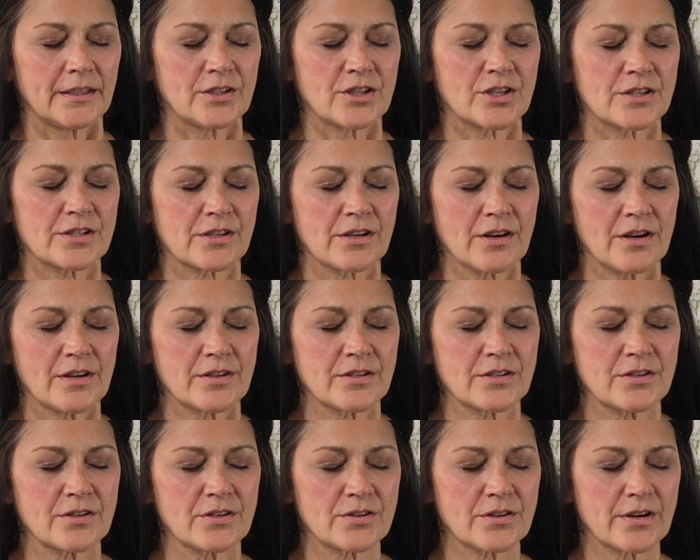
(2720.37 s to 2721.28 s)
just
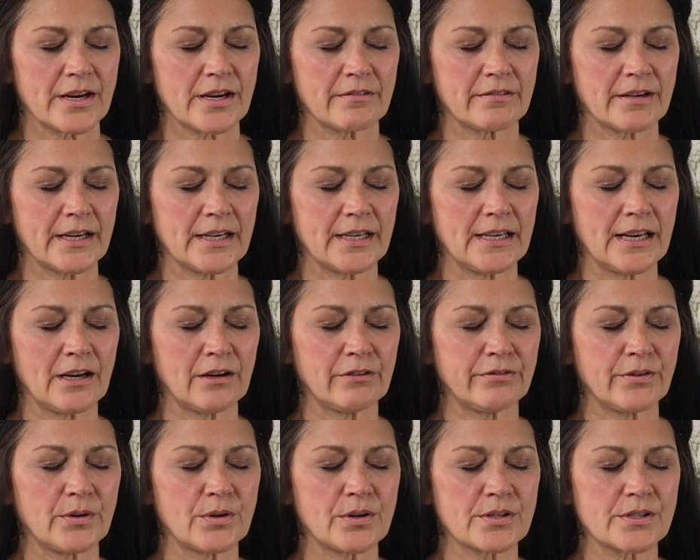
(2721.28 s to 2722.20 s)
concentrate right
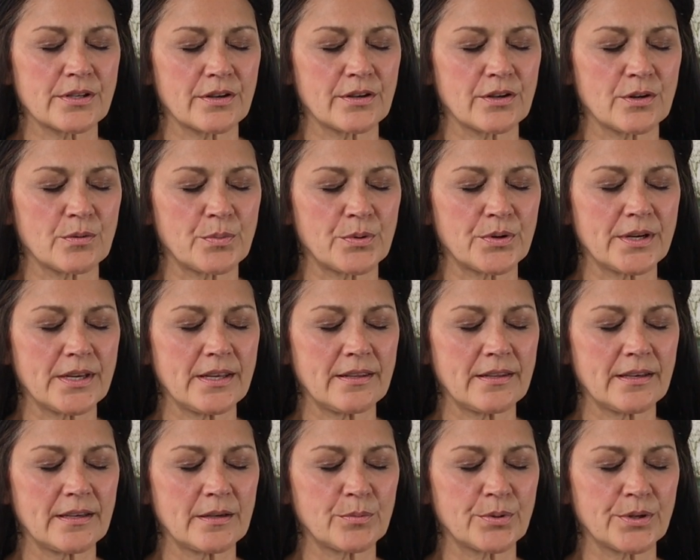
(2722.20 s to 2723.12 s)
now. Focus on your
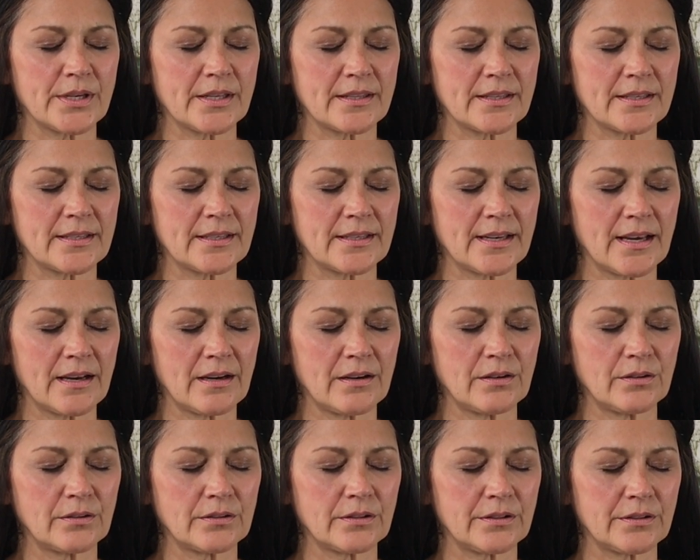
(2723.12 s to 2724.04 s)
breathing. Breathe in and
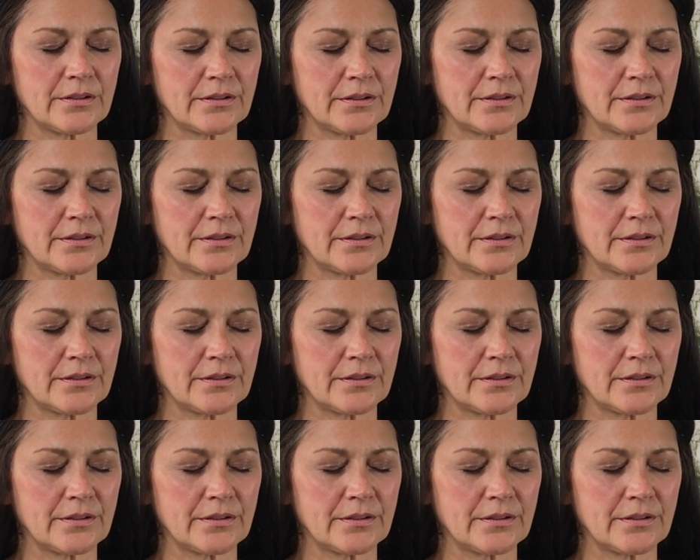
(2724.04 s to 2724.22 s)
out.